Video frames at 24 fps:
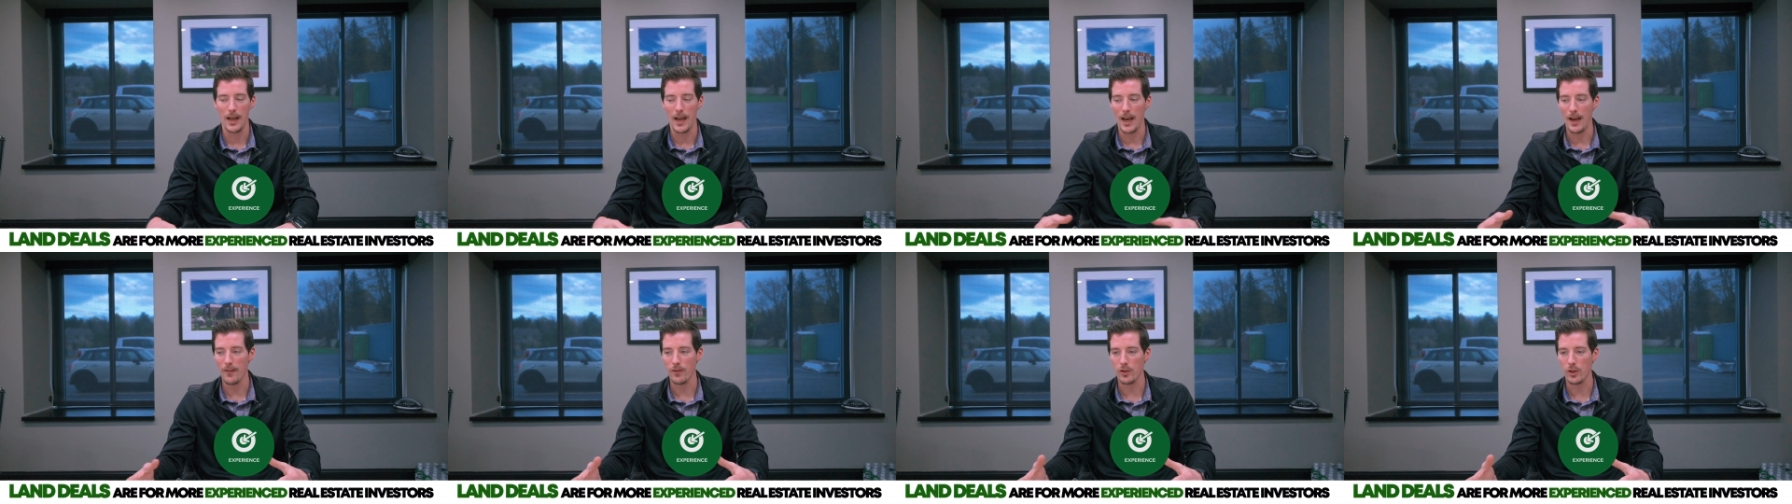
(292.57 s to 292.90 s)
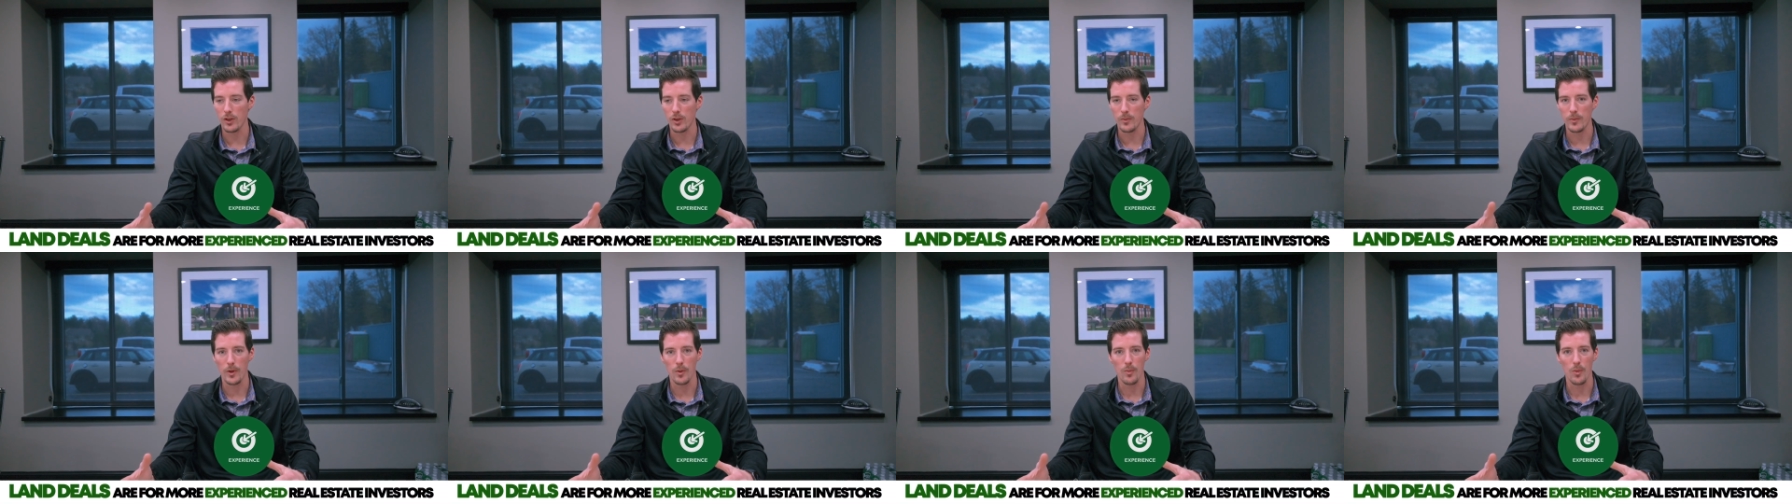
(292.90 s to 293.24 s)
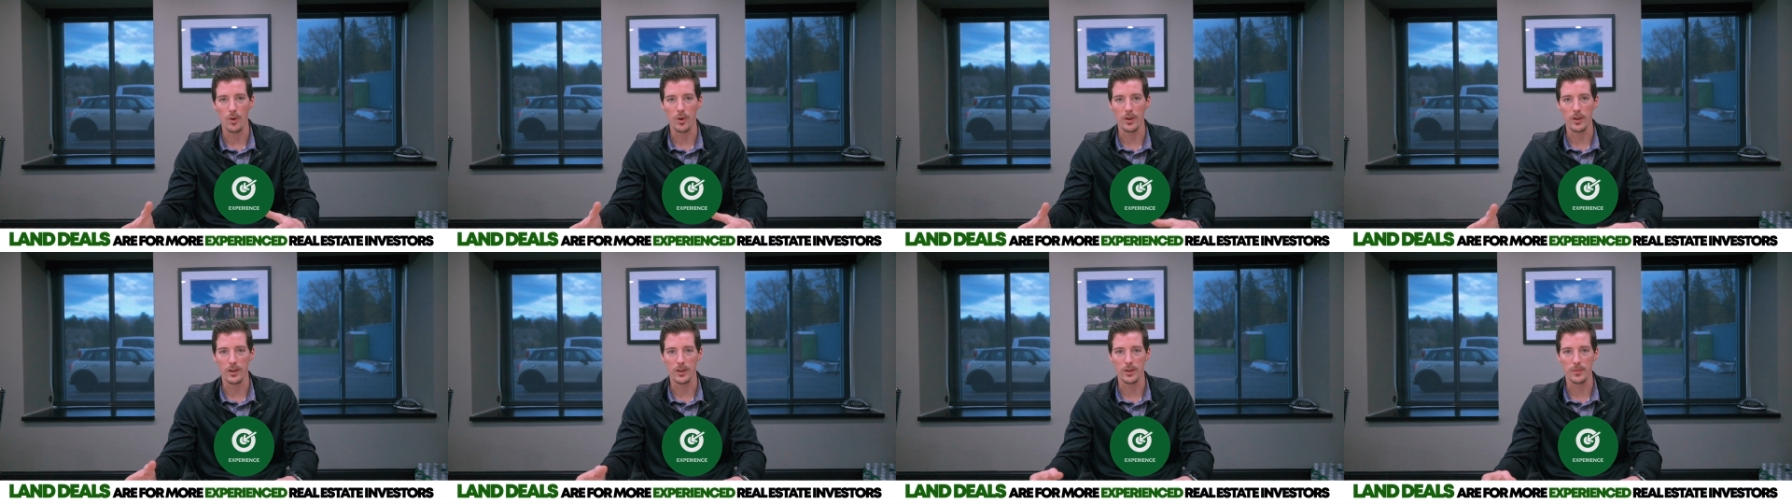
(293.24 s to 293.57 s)
have a little bit
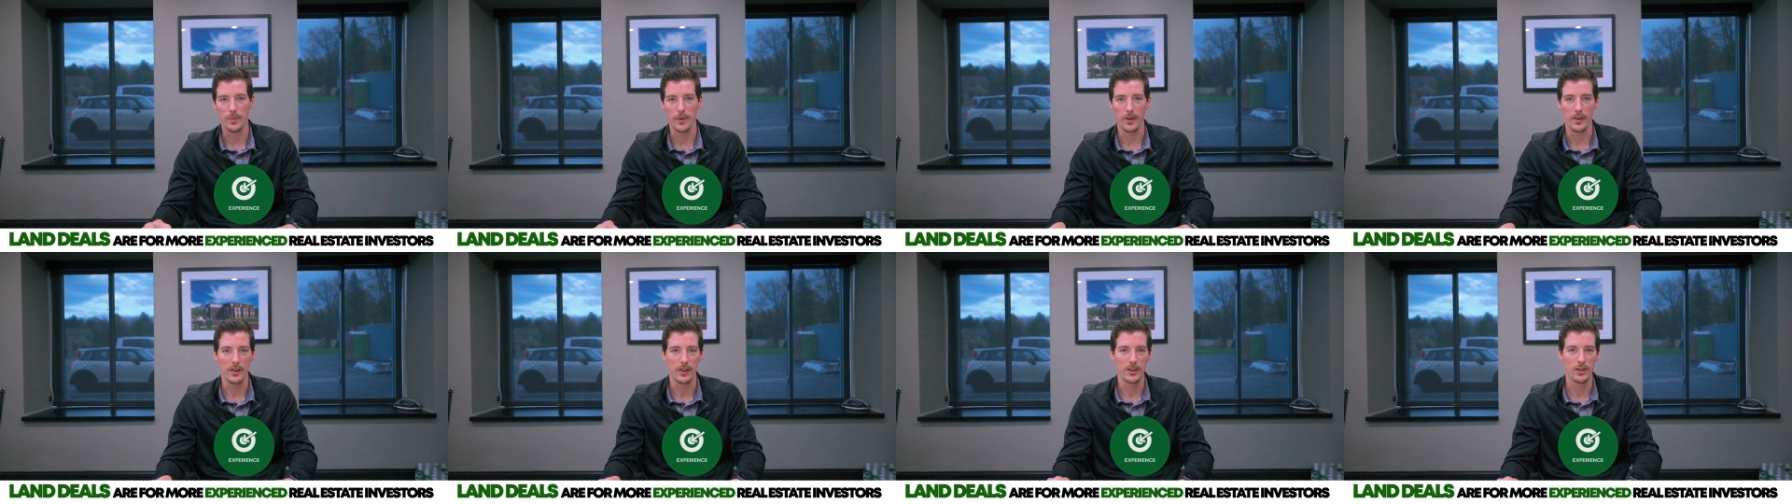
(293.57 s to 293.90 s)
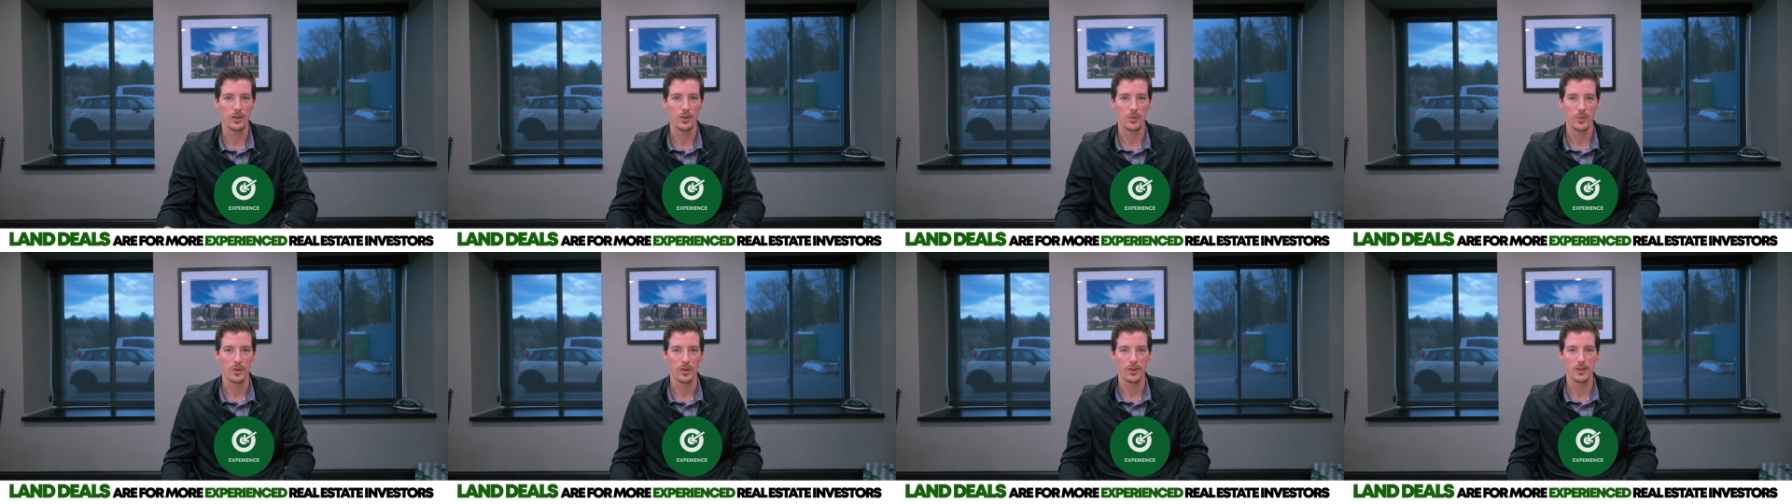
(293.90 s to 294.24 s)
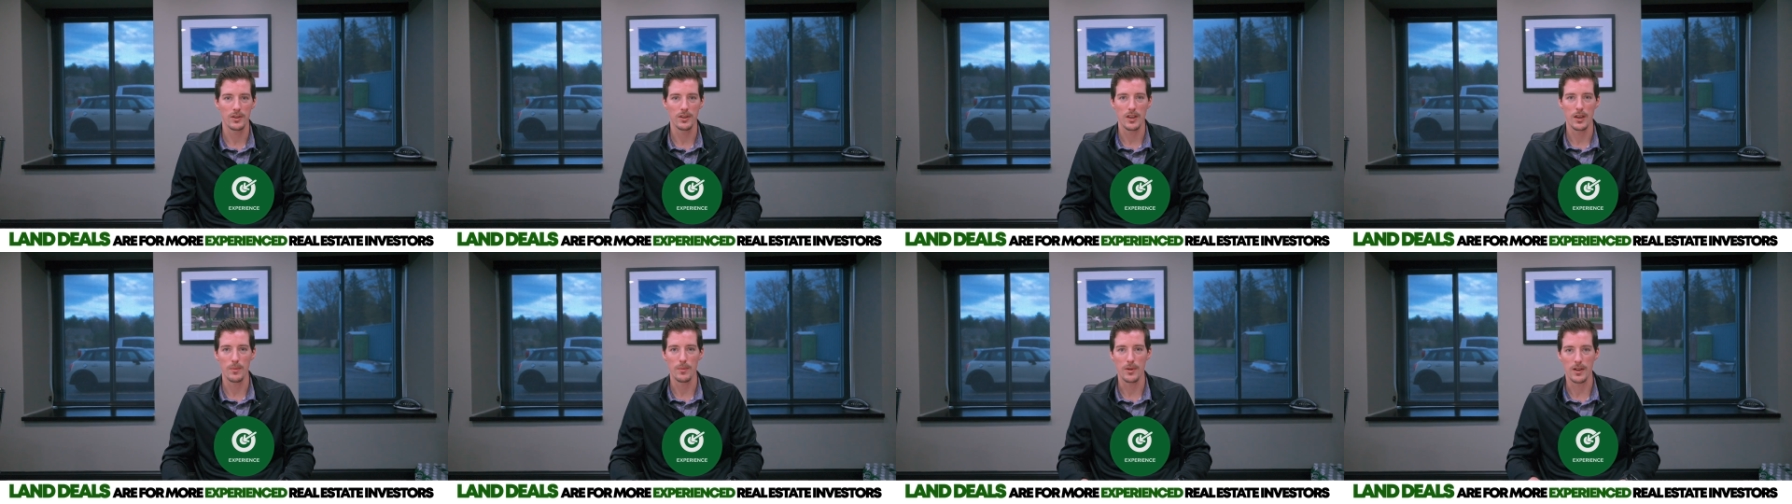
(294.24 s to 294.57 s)
more experience in real
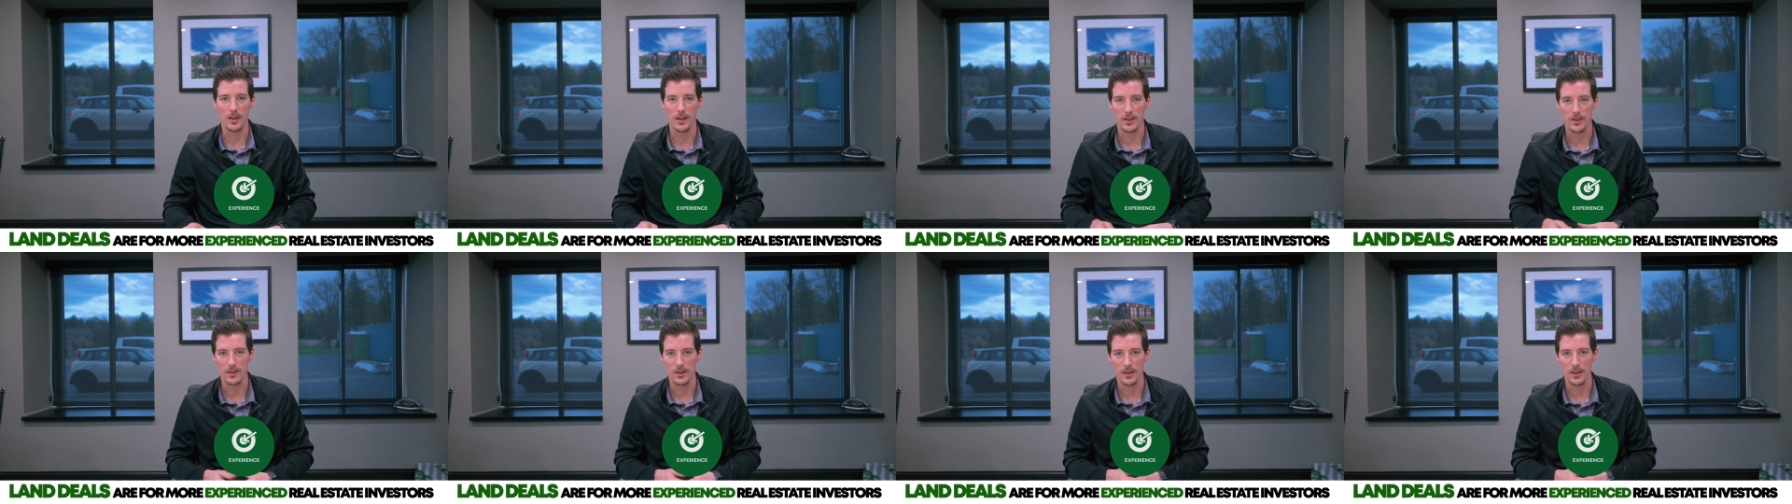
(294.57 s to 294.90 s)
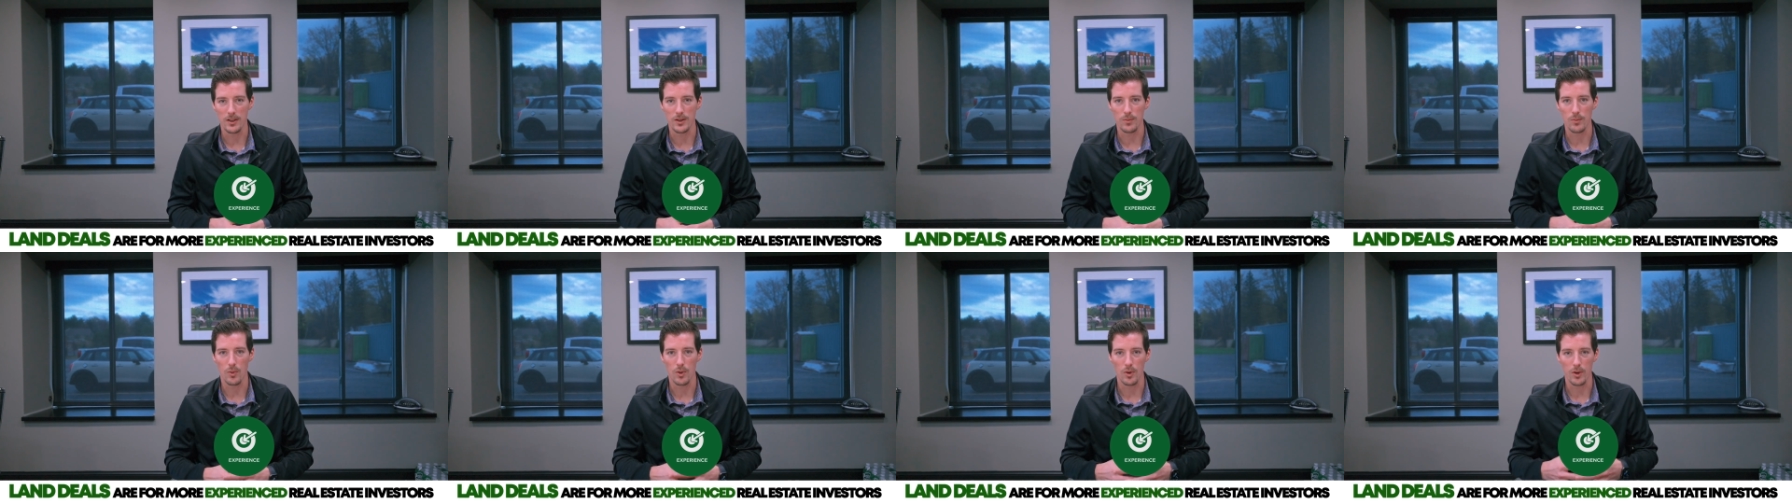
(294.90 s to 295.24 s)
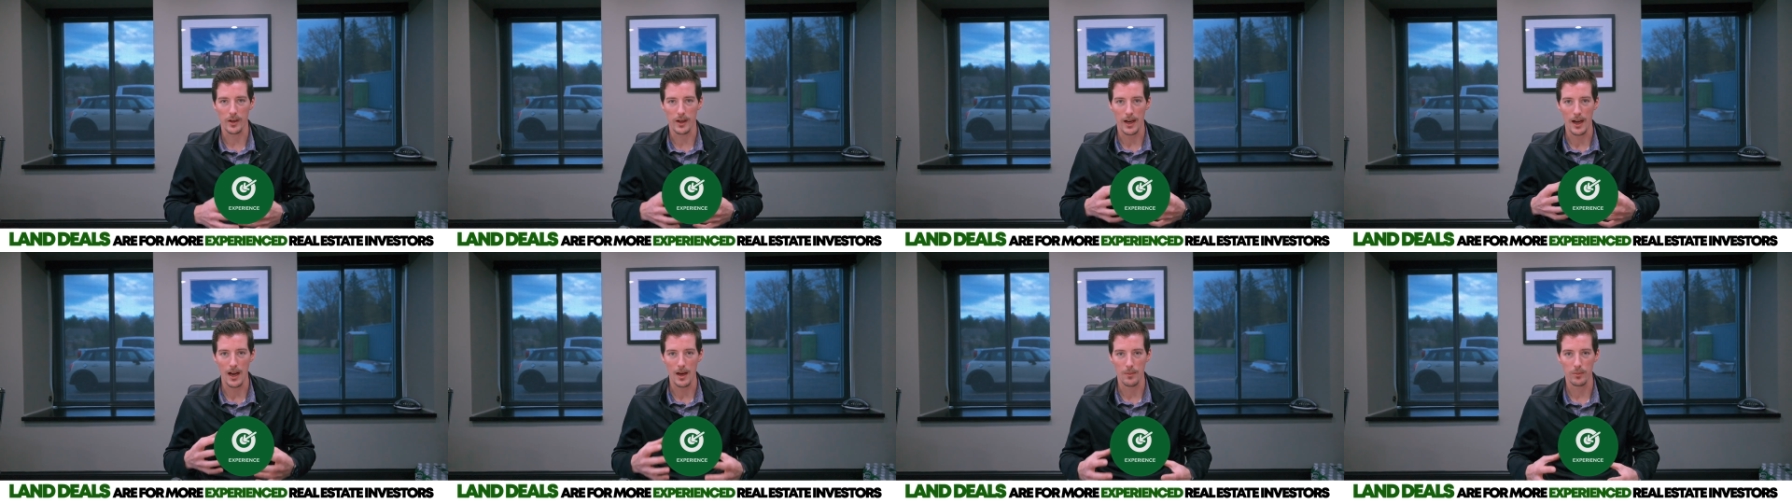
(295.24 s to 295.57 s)
estate, because it is more
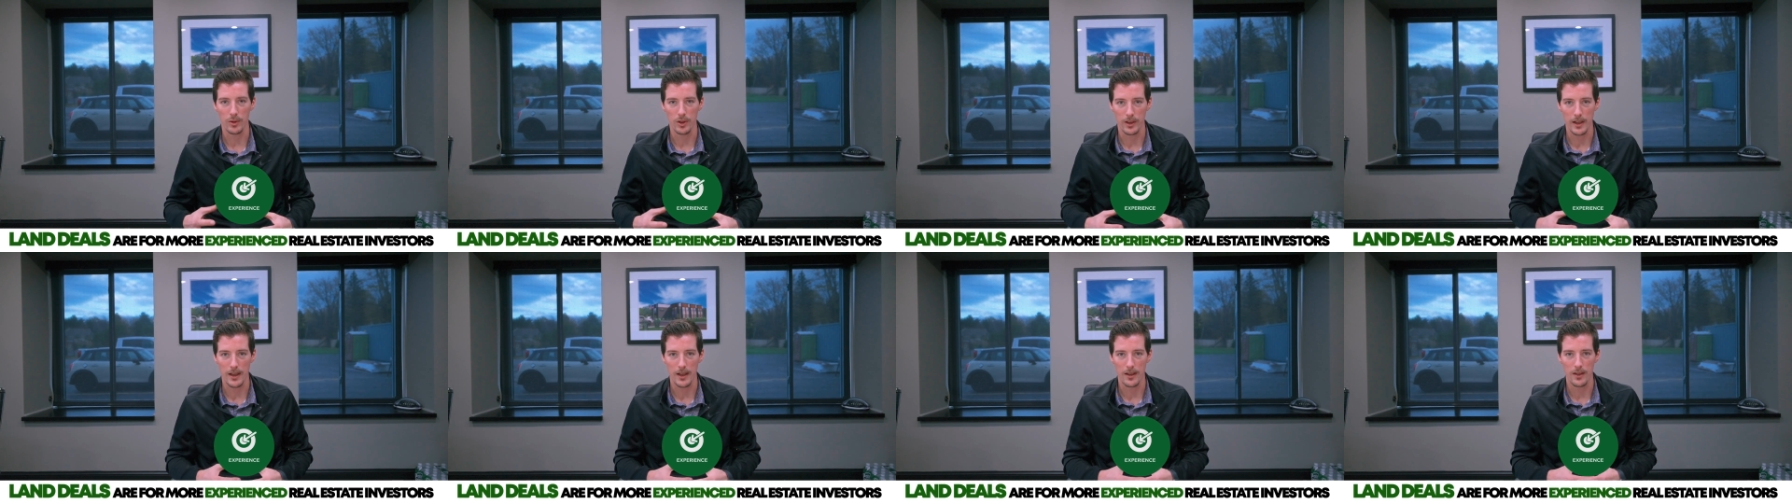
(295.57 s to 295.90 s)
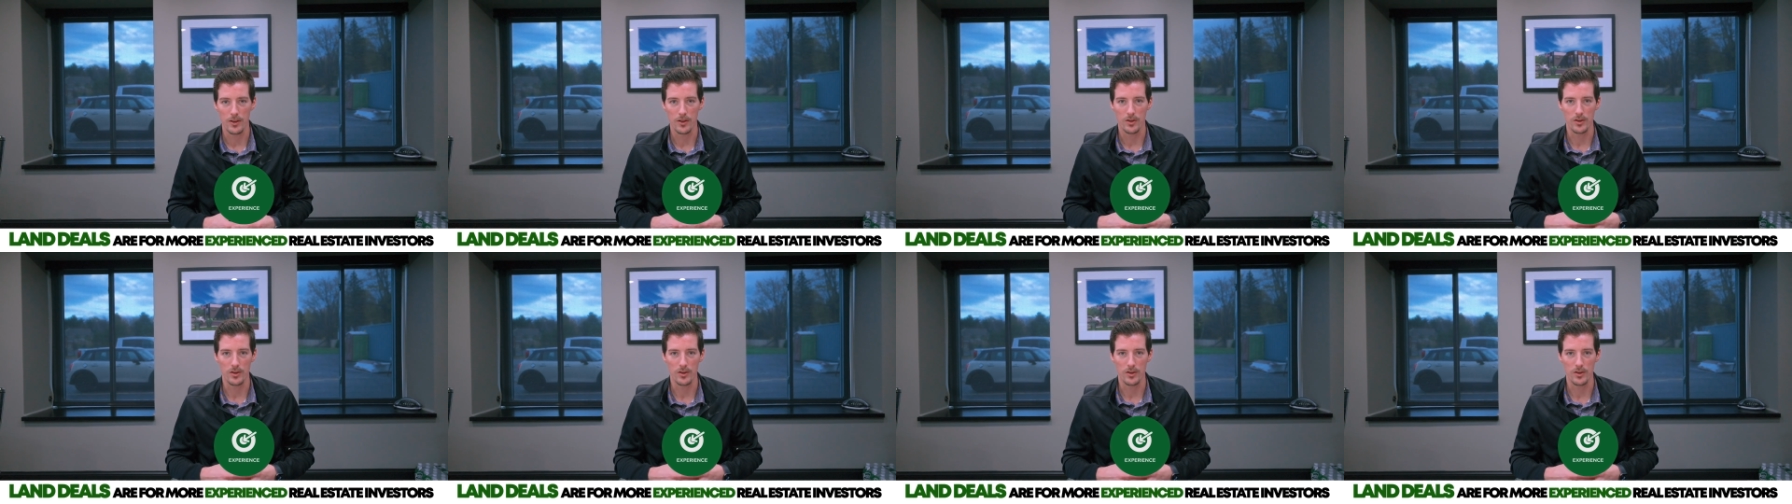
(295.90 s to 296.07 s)
complicated.